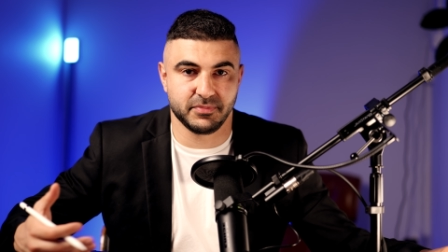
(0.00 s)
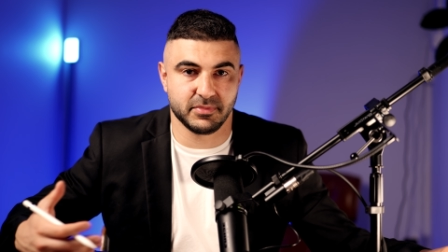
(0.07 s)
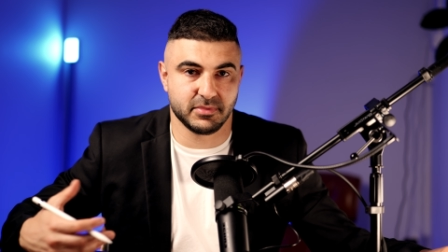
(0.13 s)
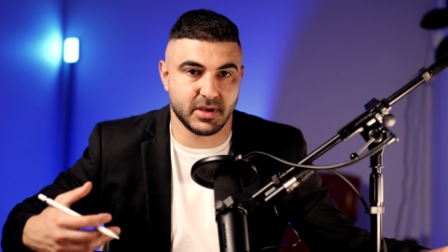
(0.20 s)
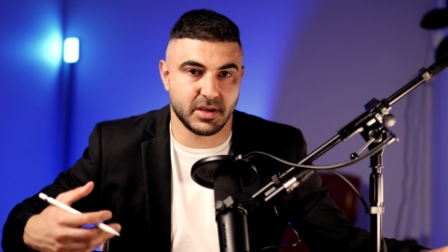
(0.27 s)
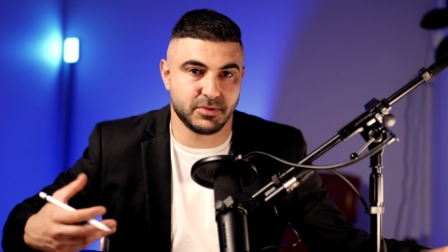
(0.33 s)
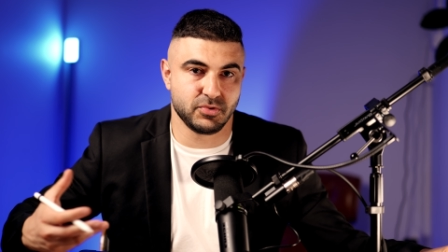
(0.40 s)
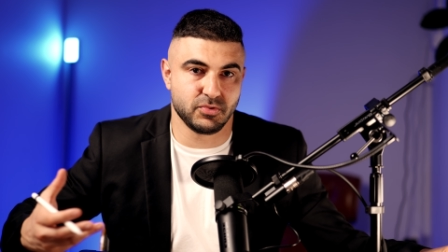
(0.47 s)
they
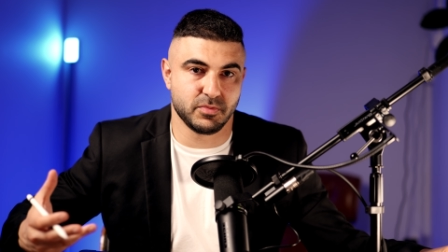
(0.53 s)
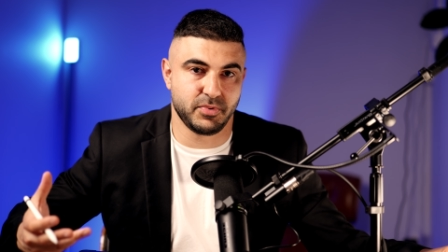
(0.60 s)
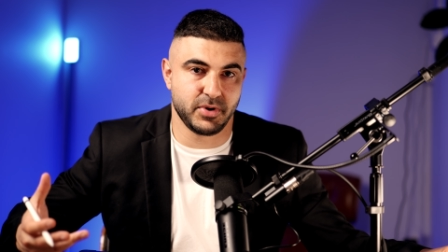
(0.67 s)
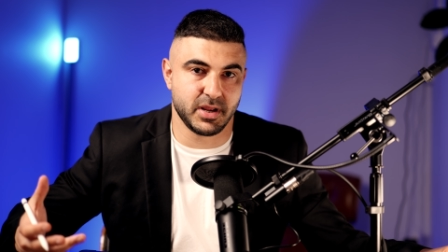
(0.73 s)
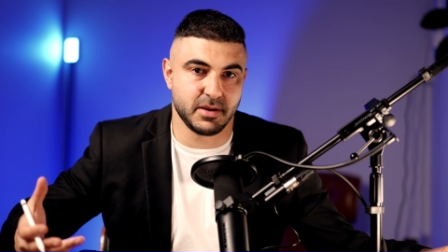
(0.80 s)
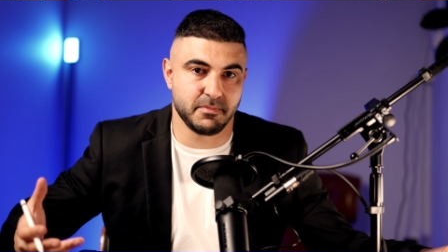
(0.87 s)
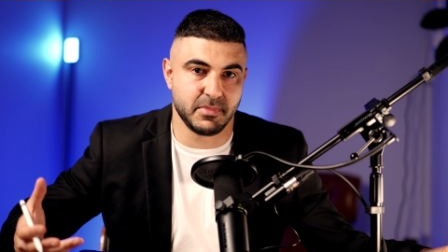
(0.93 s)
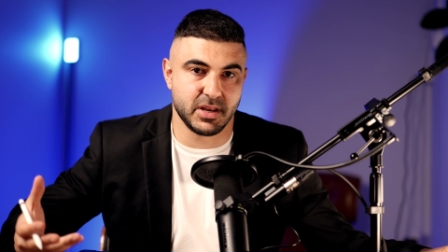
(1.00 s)
do a pretty
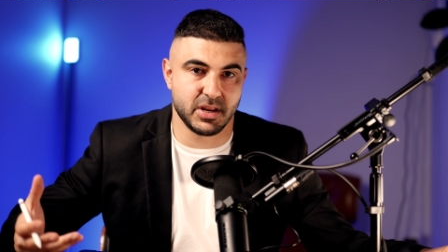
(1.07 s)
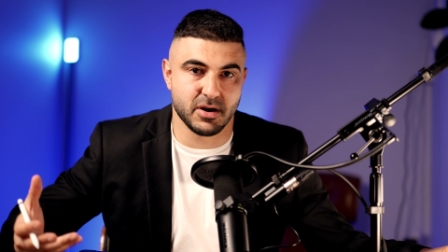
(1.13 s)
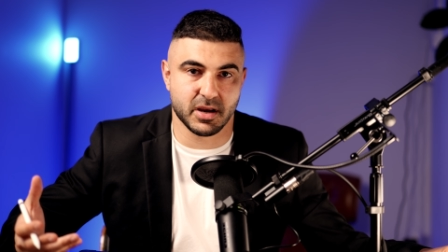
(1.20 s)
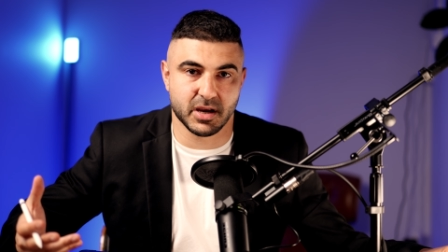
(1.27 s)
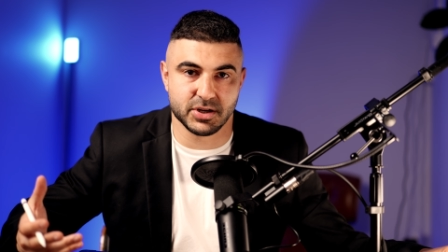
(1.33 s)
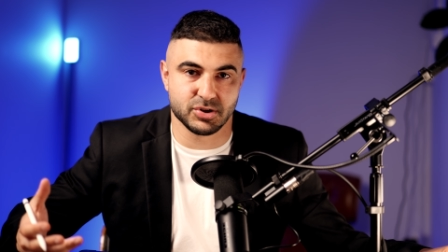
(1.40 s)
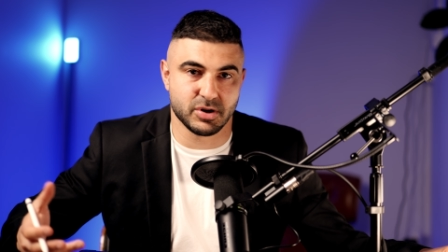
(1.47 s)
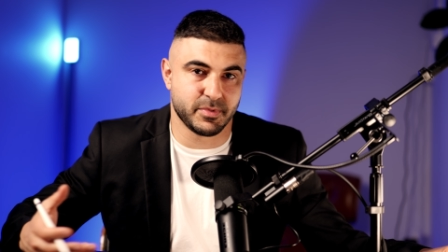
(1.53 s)
mediocre
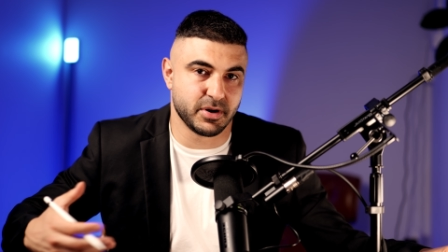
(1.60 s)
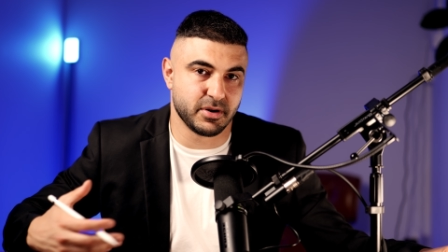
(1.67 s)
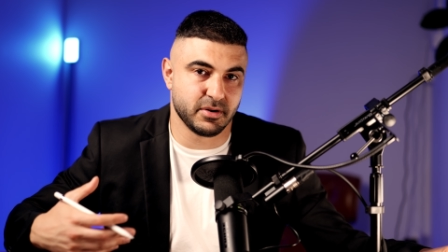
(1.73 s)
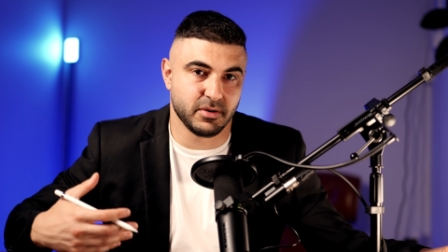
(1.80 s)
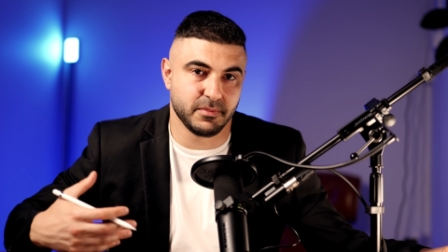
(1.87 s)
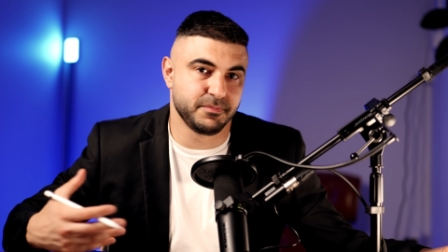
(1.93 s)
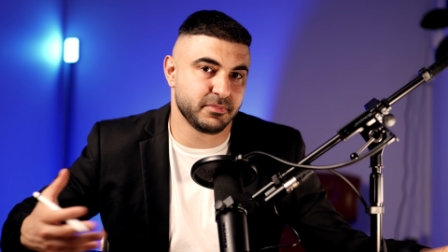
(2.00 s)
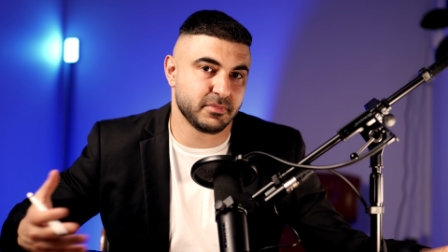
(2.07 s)
job on
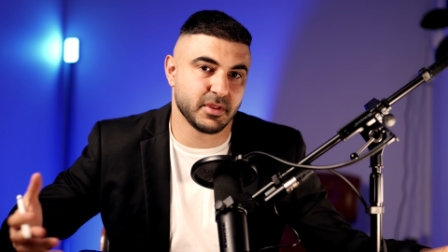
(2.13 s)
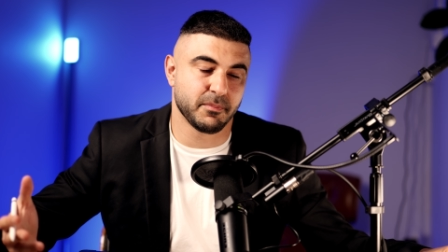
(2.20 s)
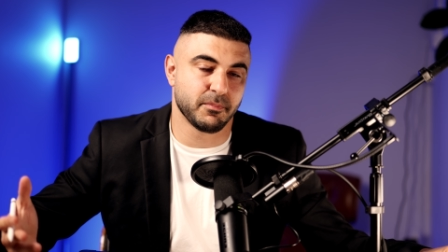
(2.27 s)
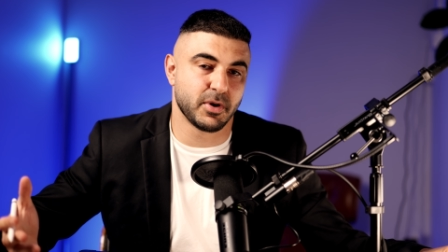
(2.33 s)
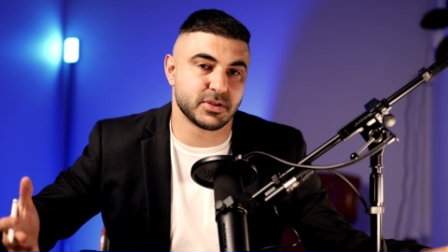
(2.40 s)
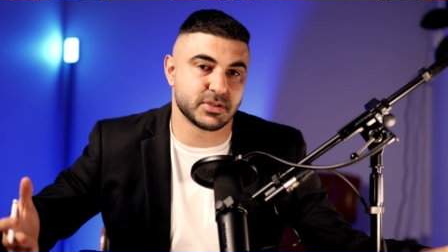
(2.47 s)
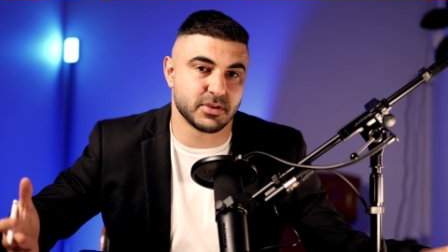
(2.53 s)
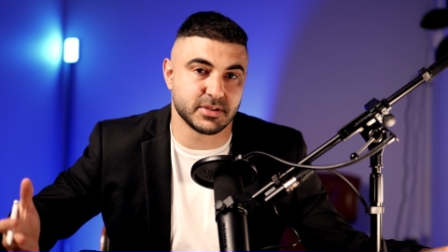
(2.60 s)
most
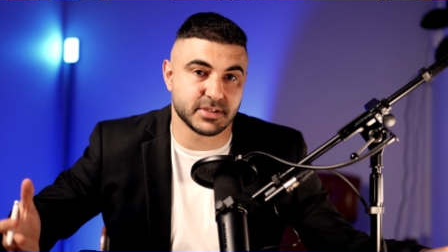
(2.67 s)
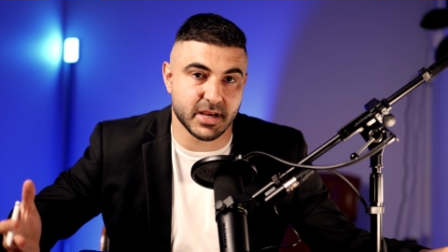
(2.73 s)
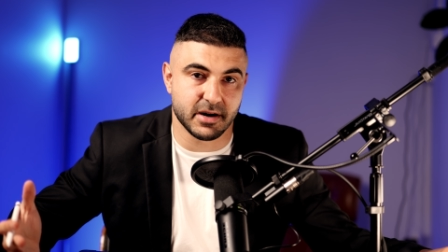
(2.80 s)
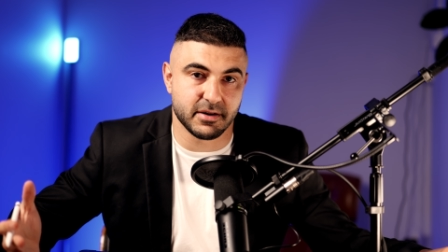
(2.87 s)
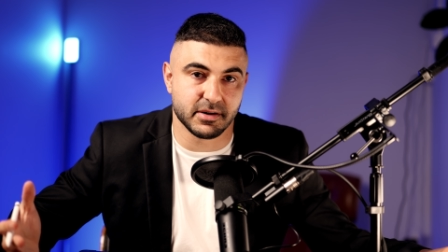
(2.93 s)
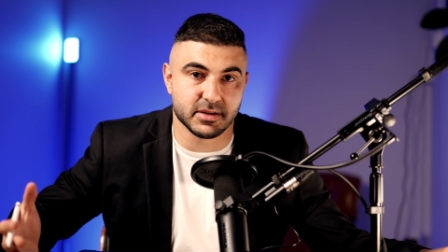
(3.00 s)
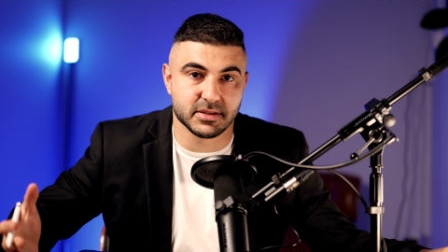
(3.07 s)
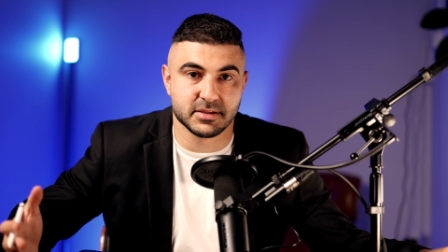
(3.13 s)
of those
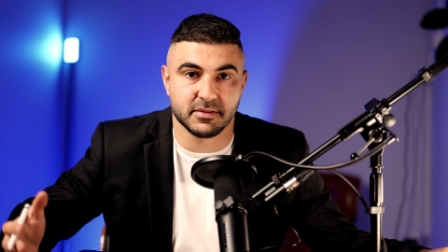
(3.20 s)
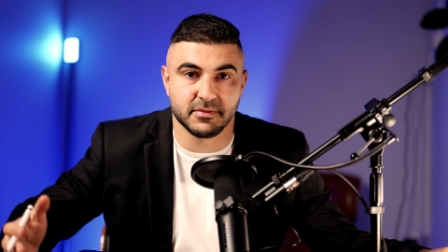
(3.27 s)
areas.